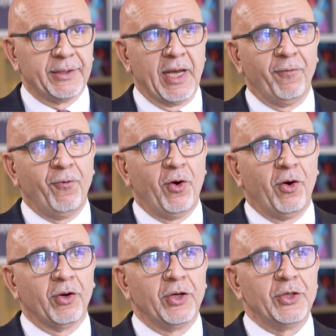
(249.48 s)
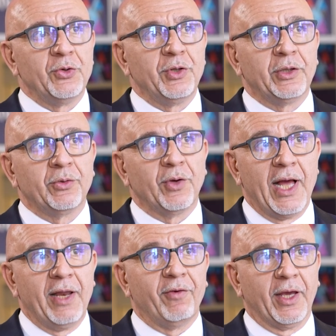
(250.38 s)
Therefore, you need to
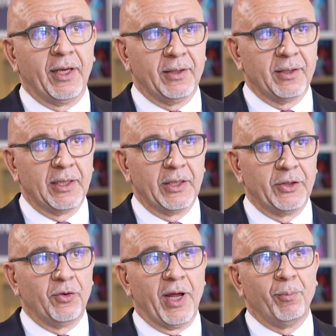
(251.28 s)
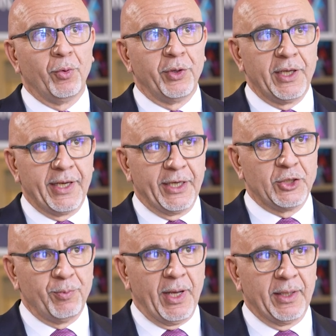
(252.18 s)
elevate your employee
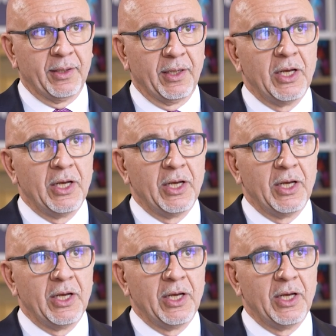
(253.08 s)
engagement